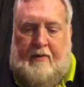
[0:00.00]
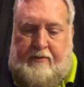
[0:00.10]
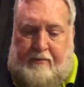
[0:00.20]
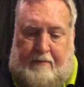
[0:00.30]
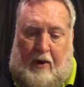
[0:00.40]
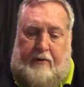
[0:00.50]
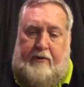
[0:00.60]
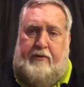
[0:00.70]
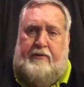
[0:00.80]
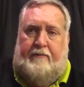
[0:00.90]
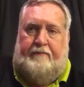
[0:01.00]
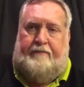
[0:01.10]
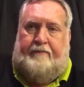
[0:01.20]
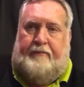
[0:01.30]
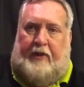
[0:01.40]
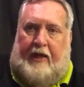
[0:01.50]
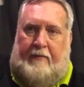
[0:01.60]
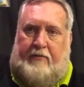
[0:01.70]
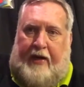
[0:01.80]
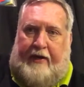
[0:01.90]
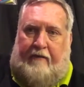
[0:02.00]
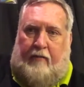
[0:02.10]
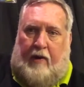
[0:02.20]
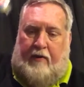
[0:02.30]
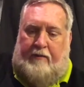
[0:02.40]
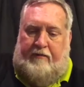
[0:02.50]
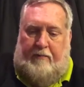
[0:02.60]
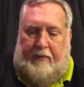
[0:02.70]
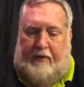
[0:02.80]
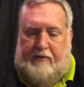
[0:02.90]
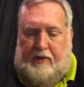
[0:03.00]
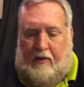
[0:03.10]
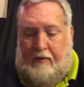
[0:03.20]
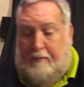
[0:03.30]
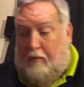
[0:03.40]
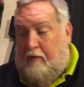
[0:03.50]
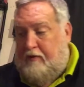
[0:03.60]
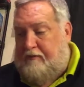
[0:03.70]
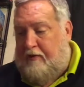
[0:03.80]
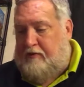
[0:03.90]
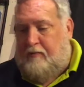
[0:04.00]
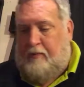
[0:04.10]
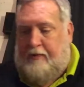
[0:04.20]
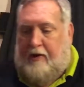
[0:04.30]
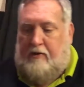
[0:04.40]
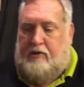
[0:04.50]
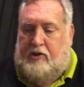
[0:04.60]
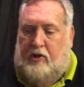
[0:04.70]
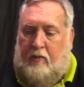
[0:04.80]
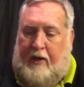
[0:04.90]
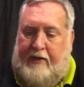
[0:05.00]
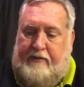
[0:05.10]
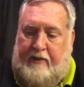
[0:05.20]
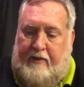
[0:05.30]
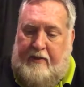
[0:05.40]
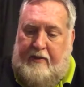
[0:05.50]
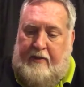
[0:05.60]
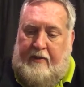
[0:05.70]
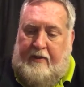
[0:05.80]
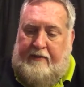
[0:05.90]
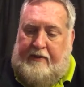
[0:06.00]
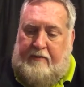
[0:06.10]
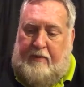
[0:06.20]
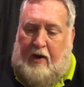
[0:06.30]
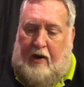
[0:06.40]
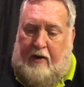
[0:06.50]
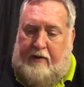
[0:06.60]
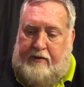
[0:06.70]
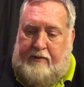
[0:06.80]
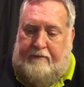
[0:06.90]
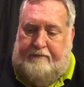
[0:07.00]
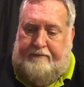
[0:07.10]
Some markers to keep track of where all the different players are on the board as far as where they are chill-wise. Then some cards.